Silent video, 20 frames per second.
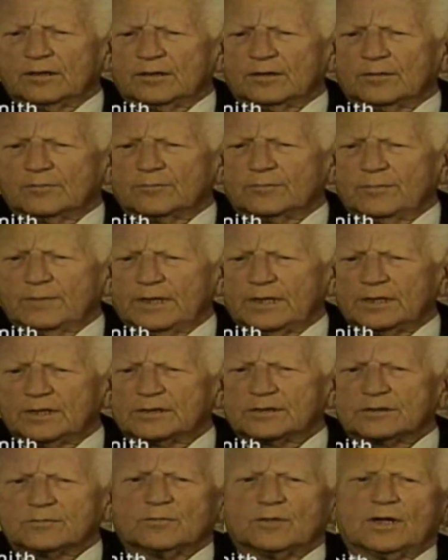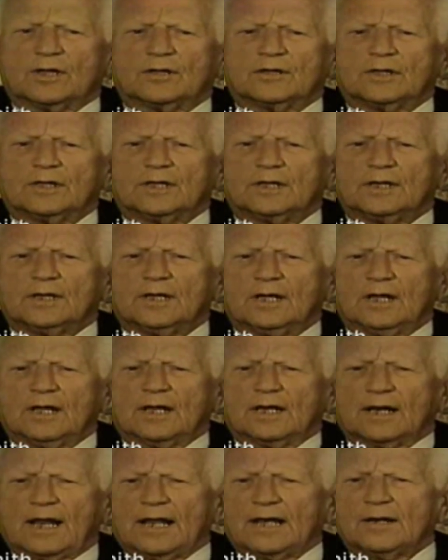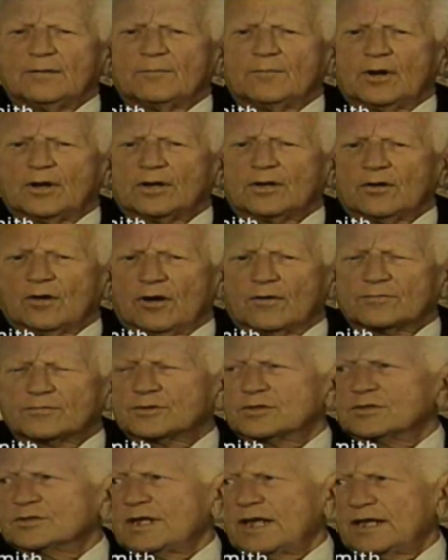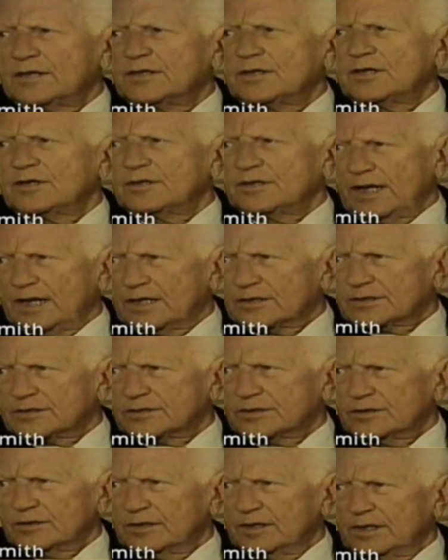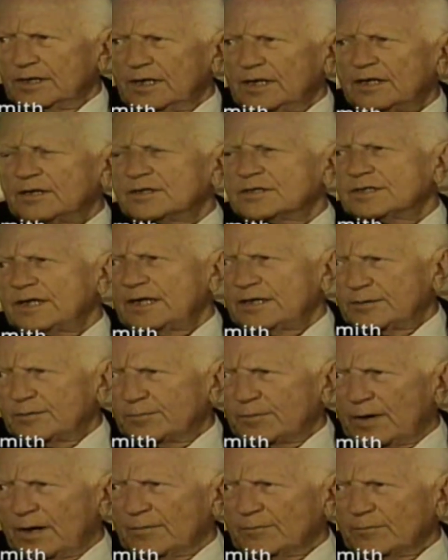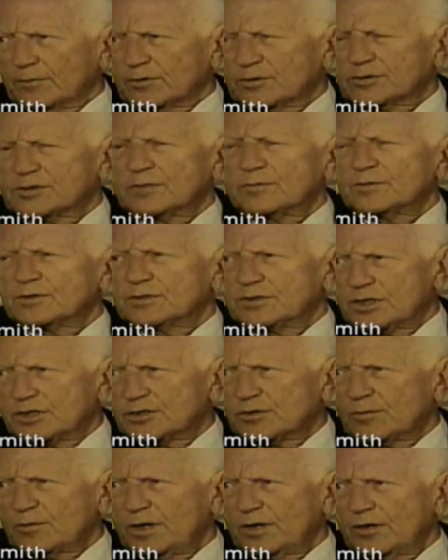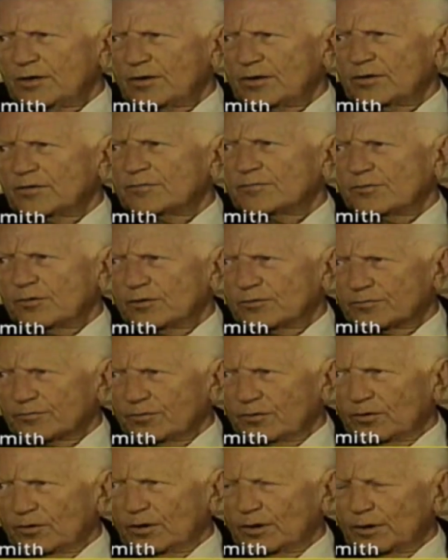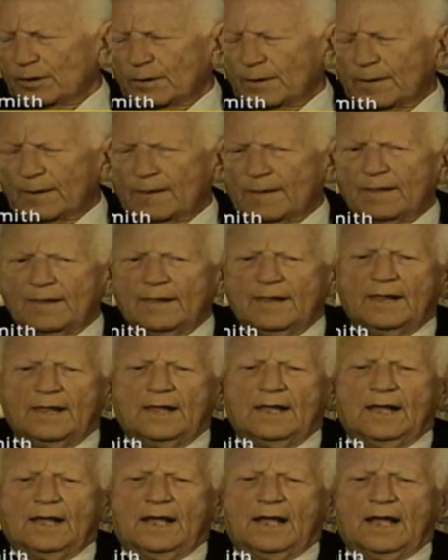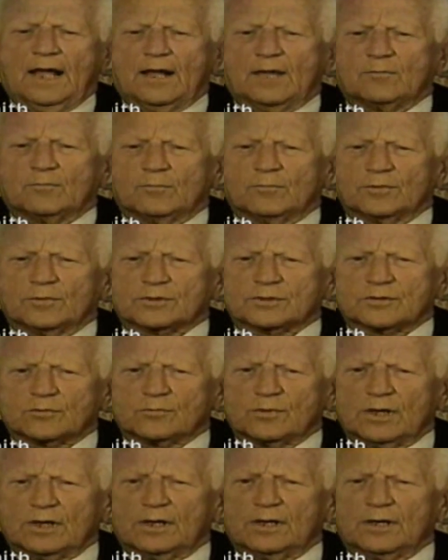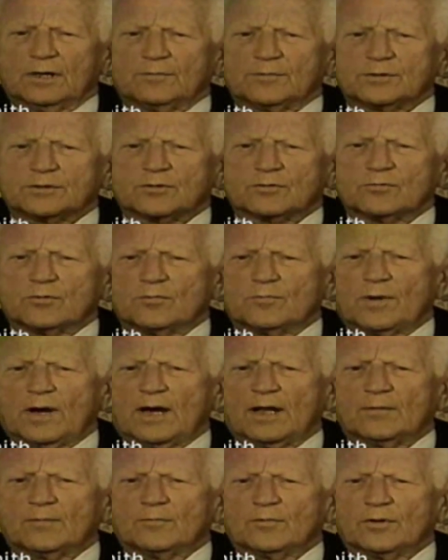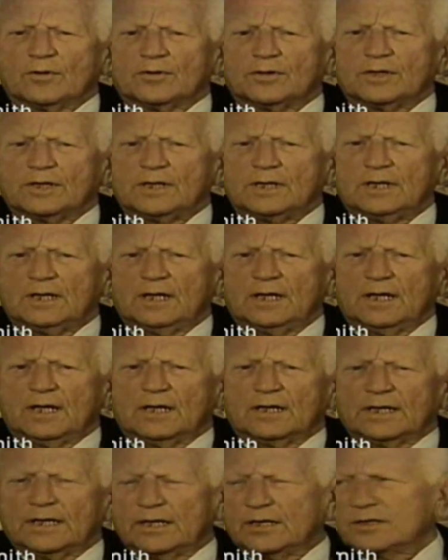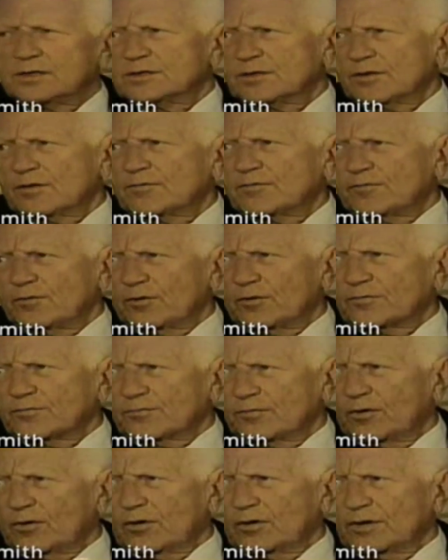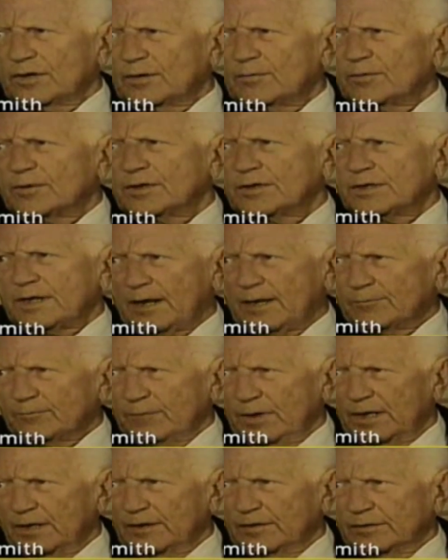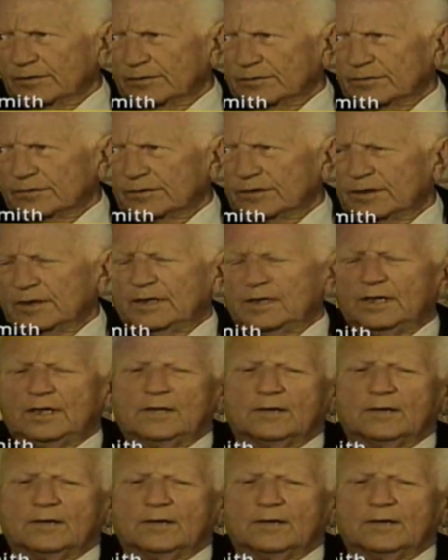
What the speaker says: It means where the Latin American officers had their desks in the State Department because they were situated on the fourth floor. And Mr. Wheeland and Mr. Rubottom were the leaders of the fourth floor. They were the top men.